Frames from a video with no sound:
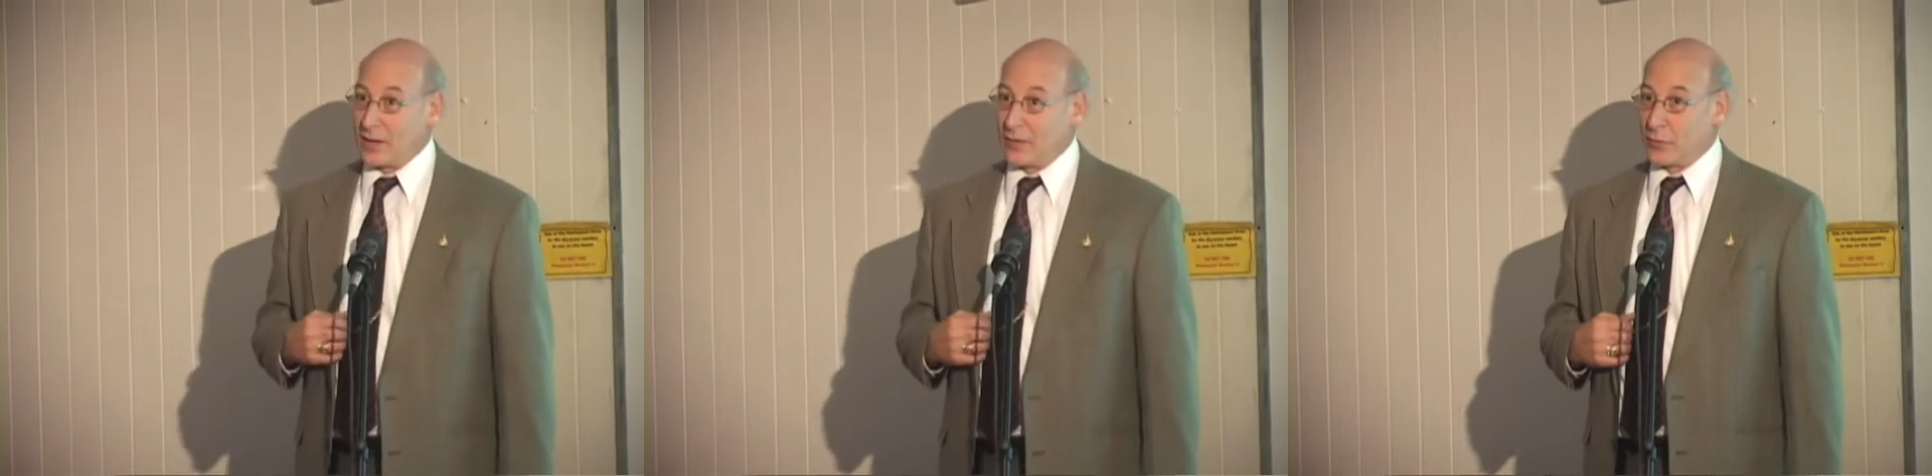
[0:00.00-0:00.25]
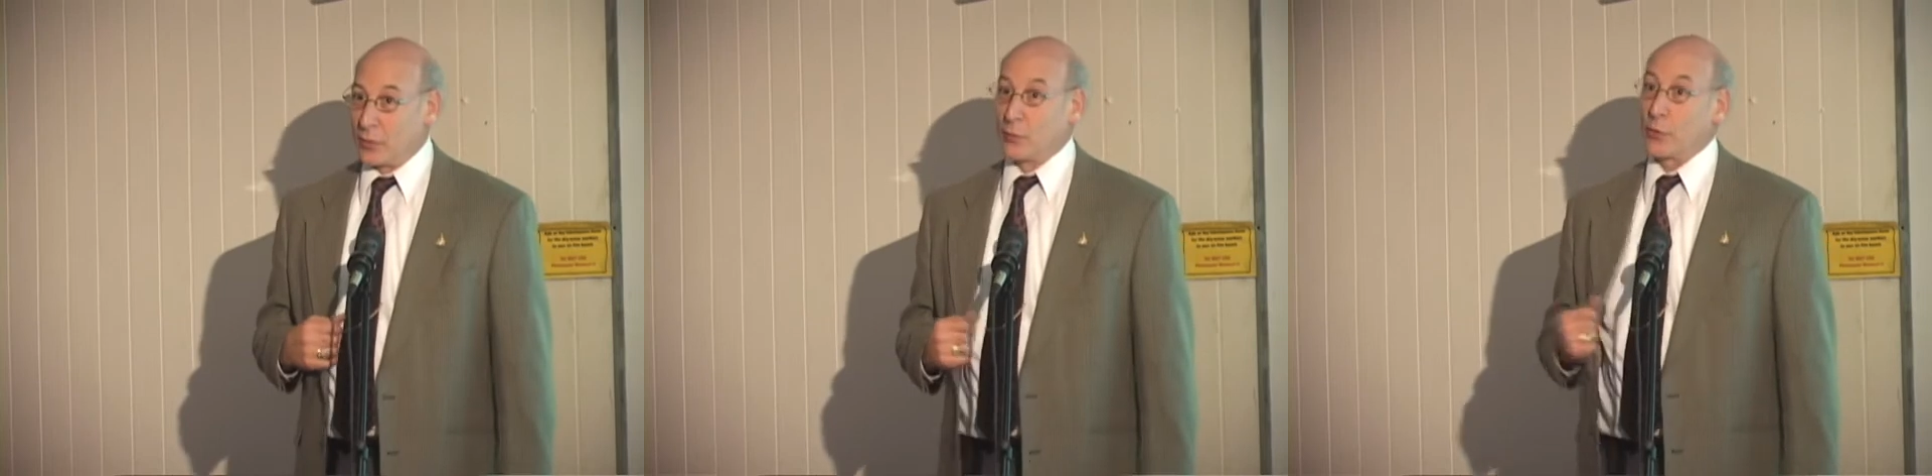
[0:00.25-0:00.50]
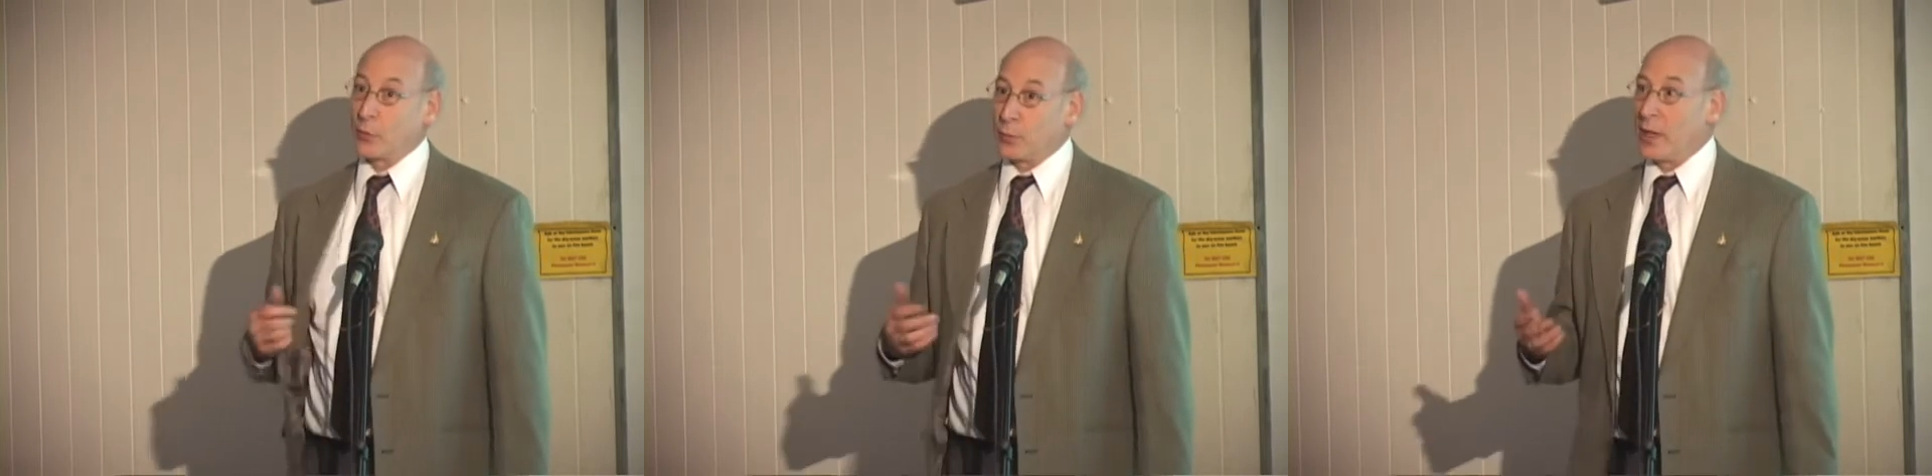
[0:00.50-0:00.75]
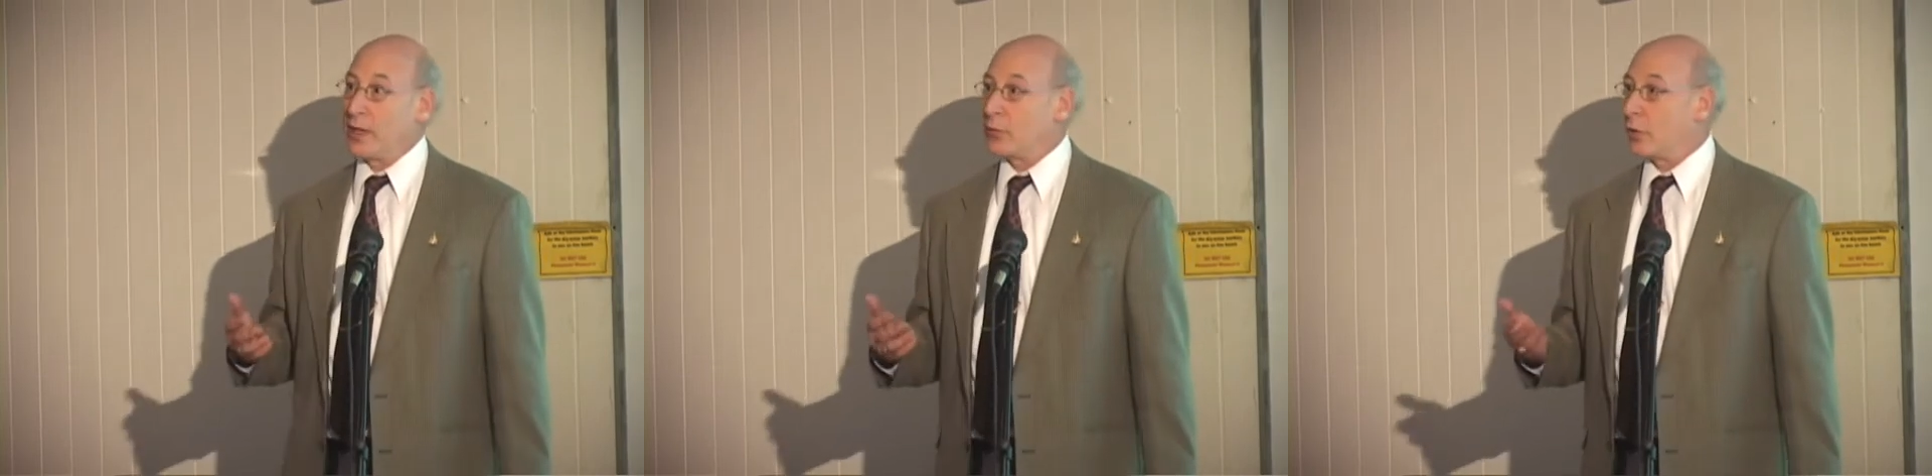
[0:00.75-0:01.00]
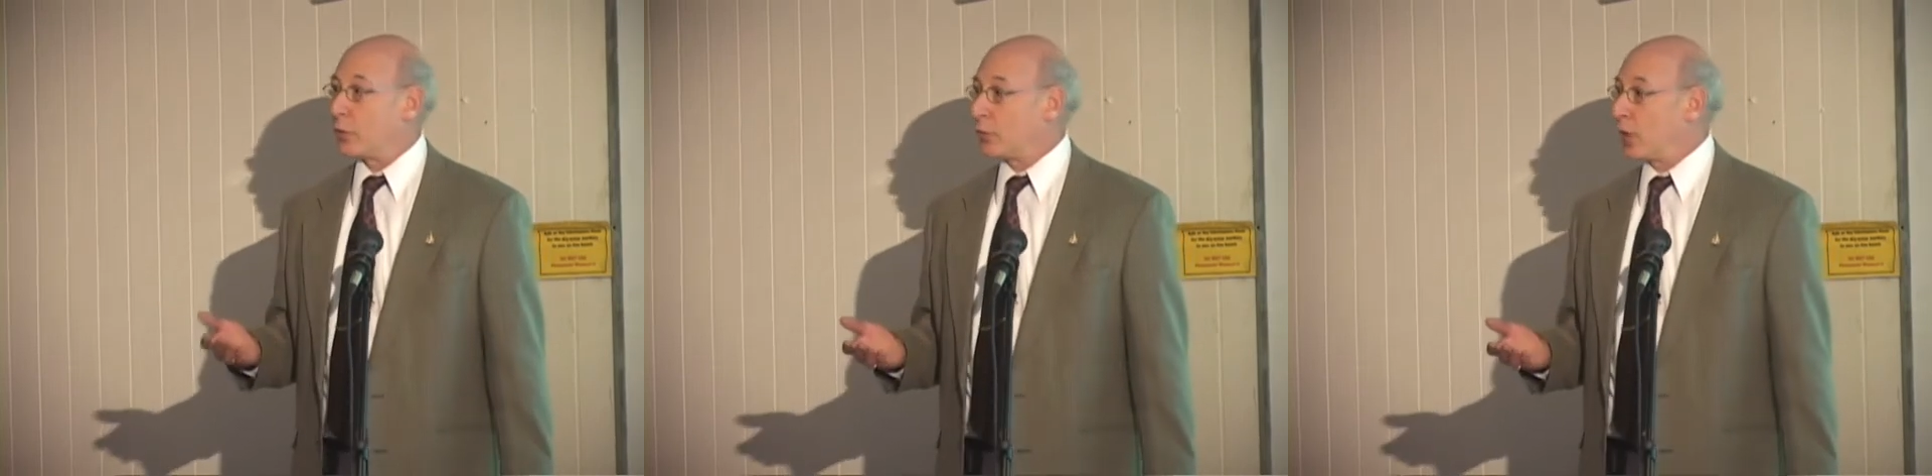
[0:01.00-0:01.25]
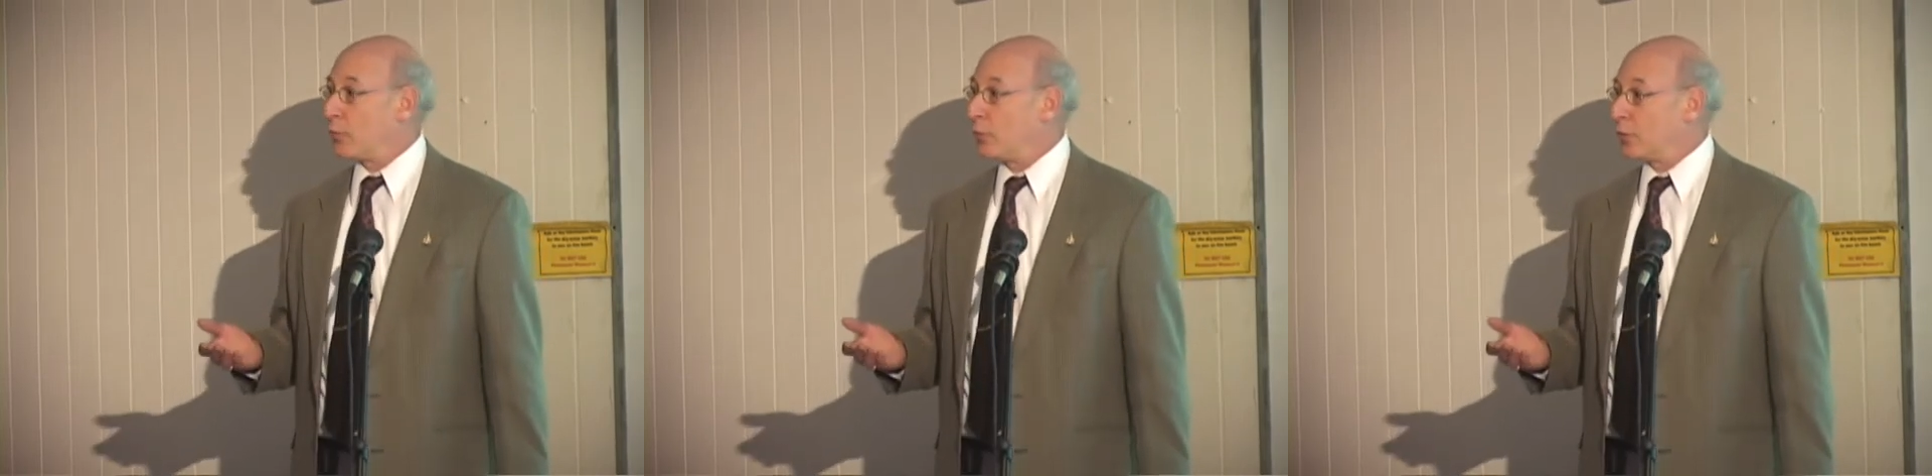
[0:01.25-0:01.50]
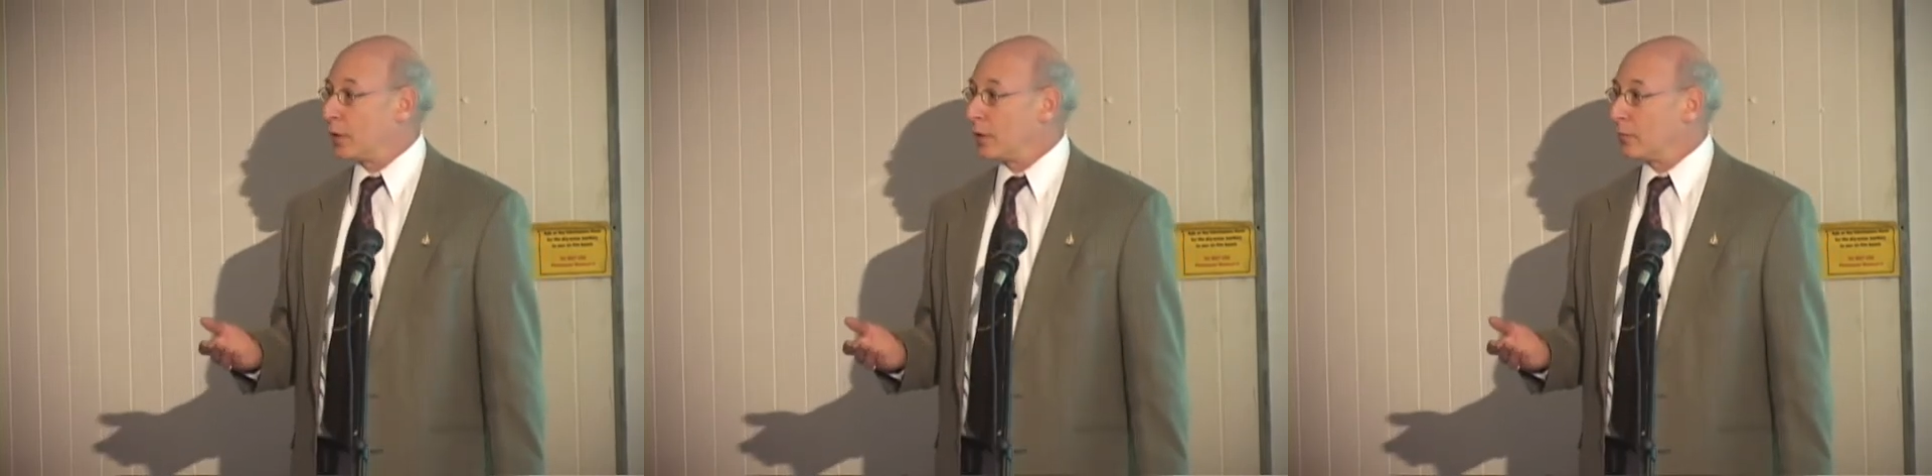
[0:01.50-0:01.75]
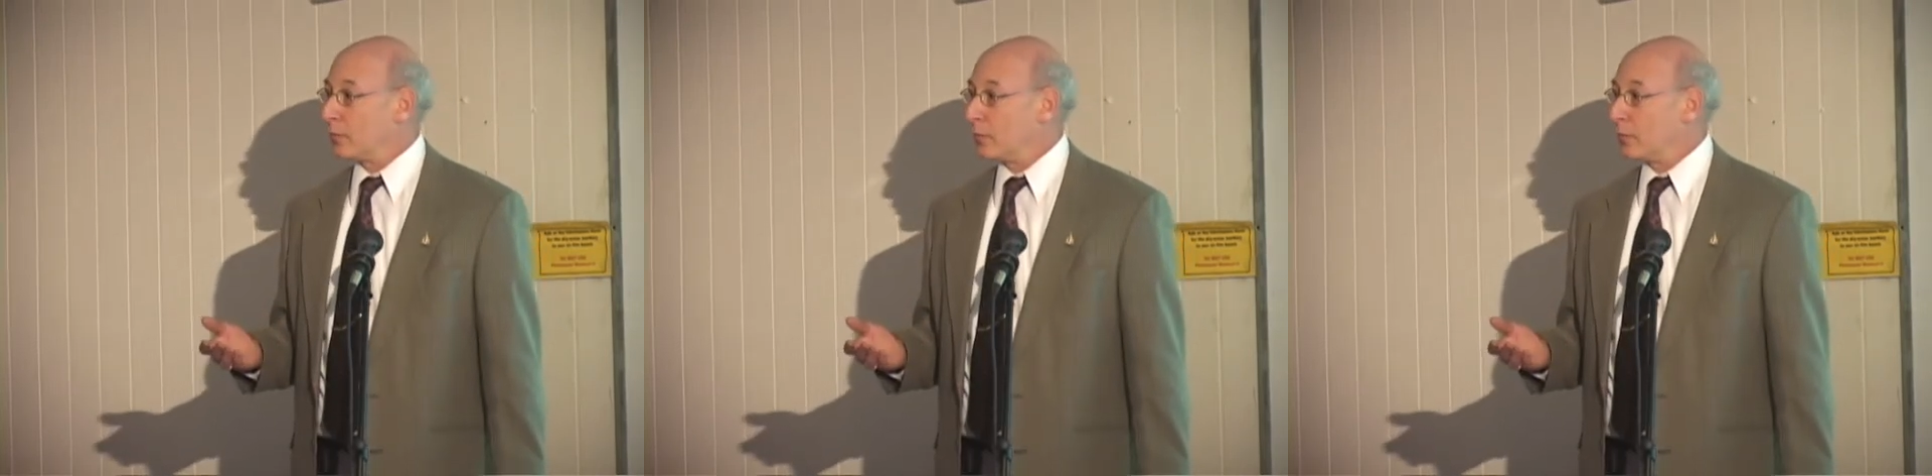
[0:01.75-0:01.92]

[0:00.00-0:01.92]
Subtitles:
Silver Spring took us up on it.